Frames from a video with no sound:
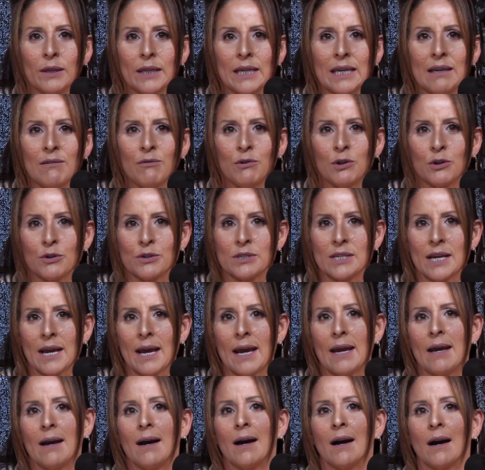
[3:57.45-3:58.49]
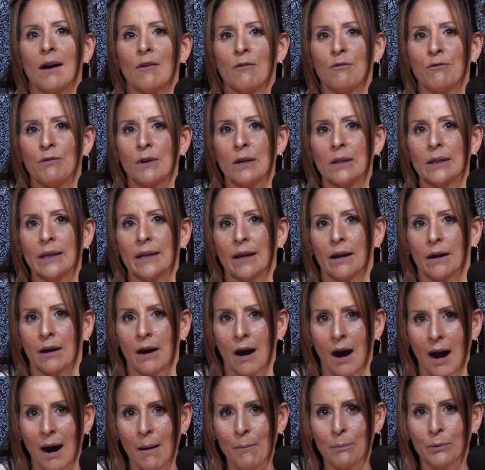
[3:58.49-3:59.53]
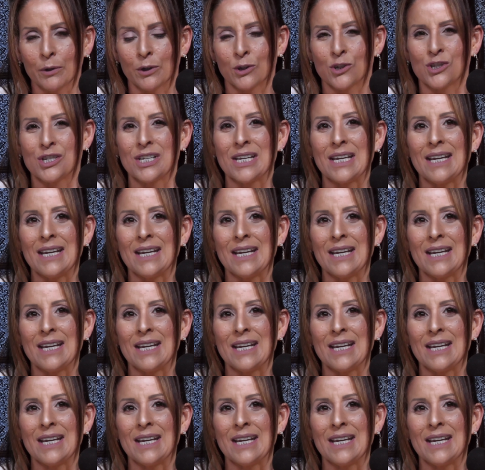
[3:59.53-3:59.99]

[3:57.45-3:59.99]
leave your day feeling accomplished,